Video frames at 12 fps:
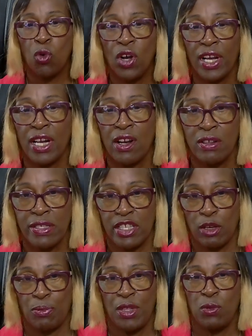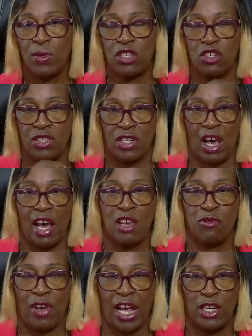working on something which is high
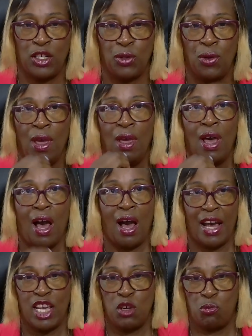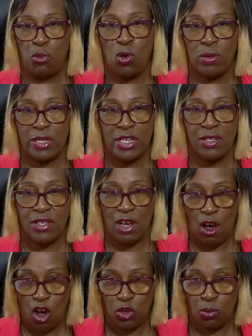value, high importance,
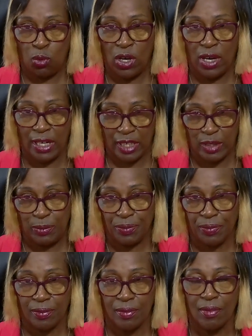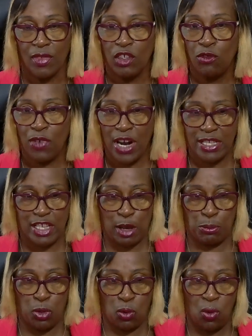hard work, for
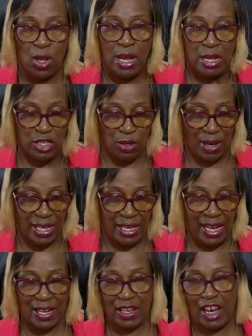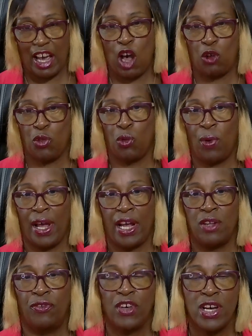example. So I get that out the way
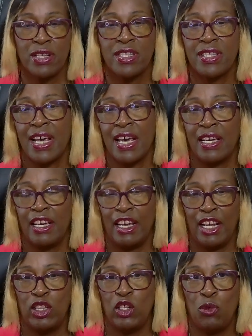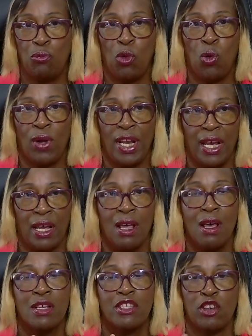first thing in the morning.
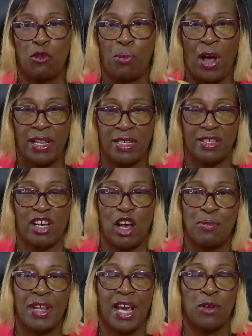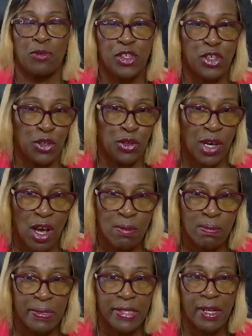So by the time the afternoon
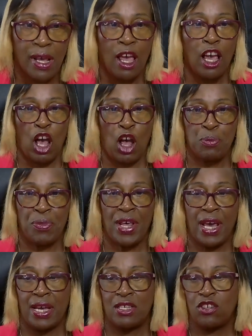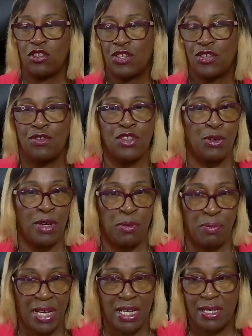comes, I'm there just doing
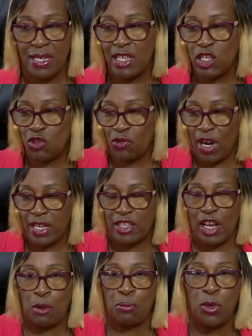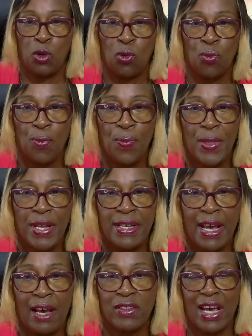meetings, for example.
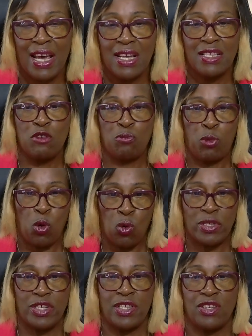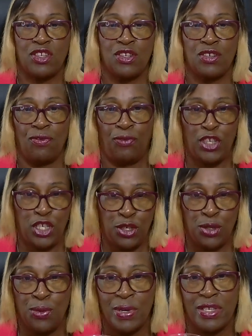Now that is important to, for
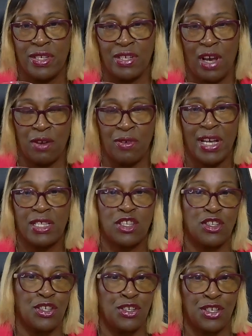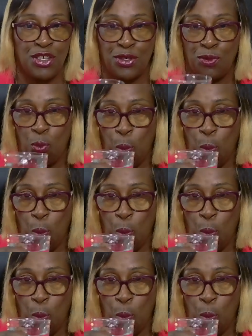you as a director to do.